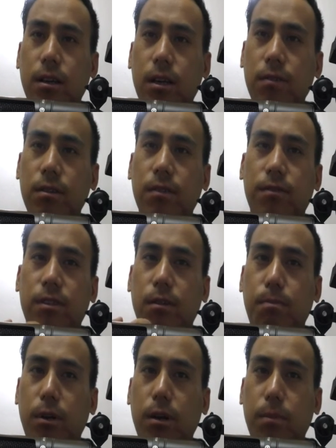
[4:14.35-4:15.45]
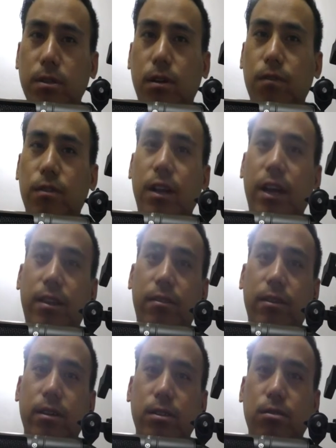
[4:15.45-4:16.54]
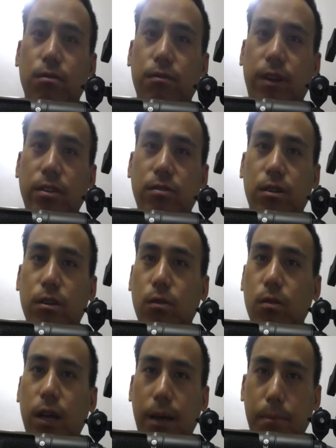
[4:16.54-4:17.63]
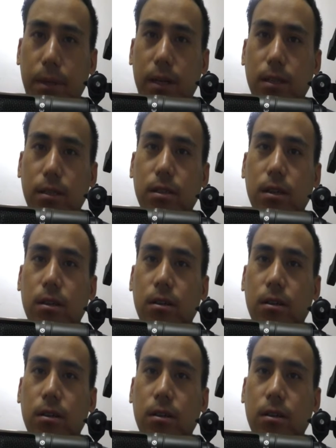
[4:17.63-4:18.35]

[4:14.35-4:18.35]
Even if the purpose of your letter is to factually recall happenings,